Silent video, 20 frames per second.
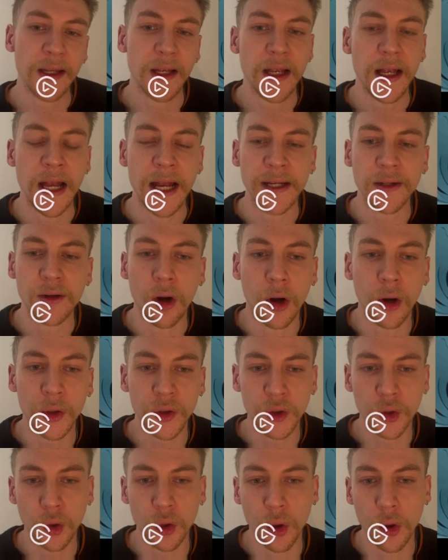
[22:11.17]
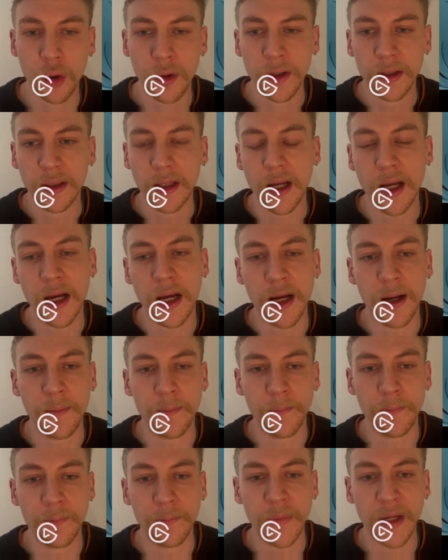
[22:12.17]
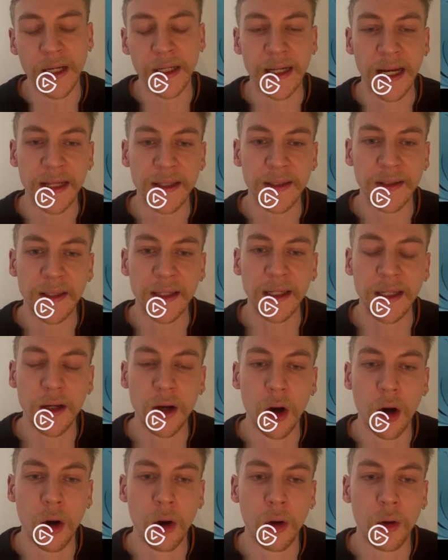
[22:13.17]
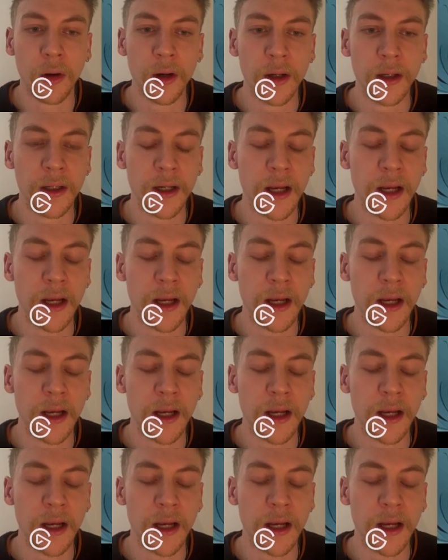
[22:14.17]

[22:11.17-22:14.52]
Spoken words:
and also against Diggy Hole,